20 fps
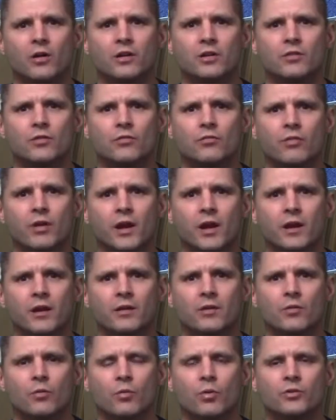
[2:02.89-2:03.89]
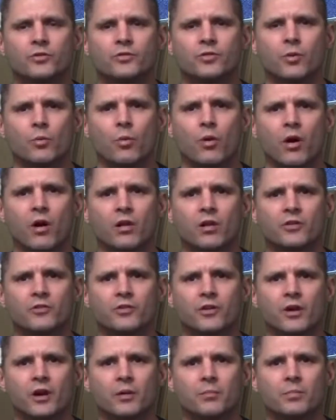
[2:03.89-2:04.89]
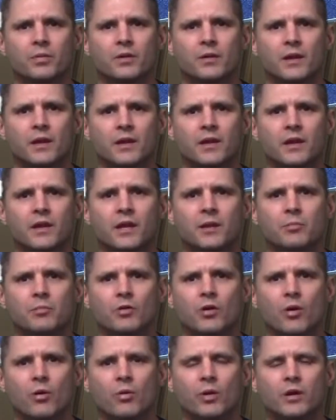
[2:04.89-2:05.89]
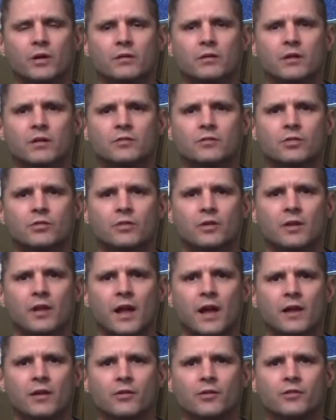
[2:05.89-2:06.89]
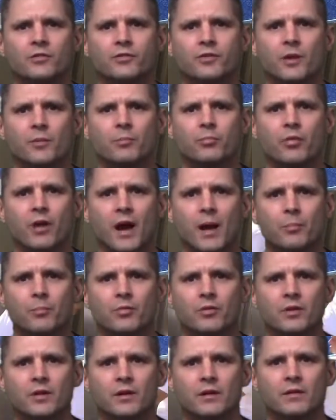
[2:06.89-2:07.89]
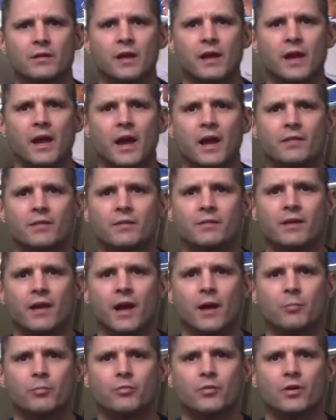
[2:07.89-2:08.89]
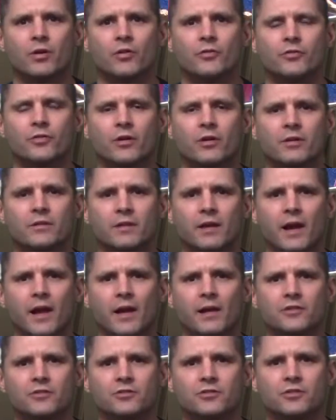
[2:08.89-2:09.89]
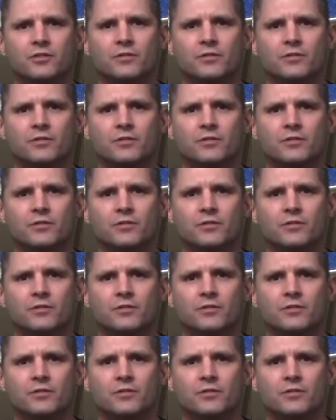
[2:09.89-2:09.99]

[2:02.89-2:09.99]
in the rain once the wall is up, keep going until the liner is set properly and the top rails are attached.